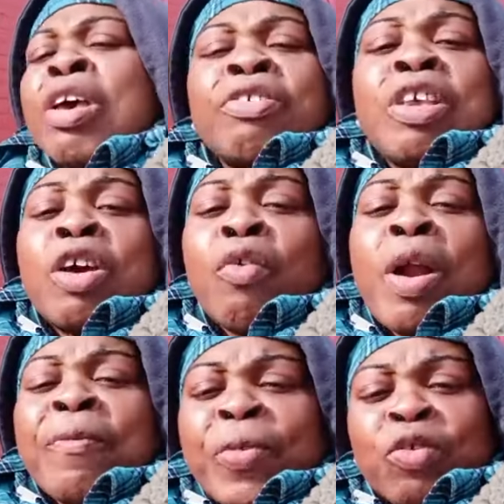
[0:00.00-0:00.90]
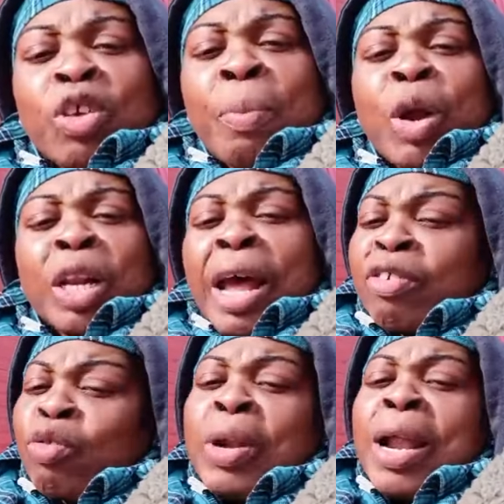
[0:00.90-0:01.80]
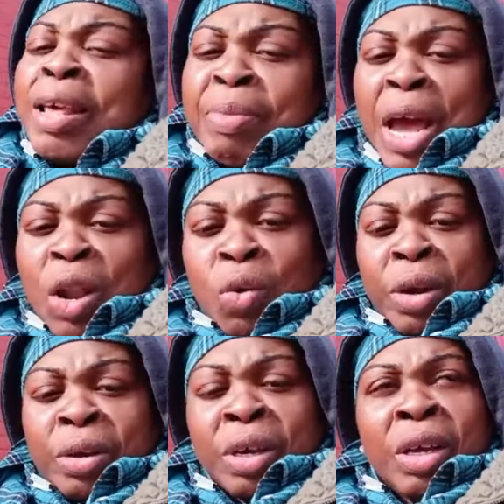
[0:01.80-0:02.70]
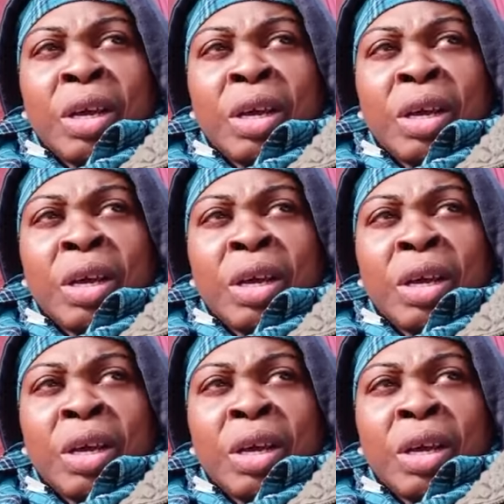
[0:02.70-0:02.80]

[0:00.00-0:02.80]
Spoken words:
Seek refuge to your blood clot soul and leave me alone.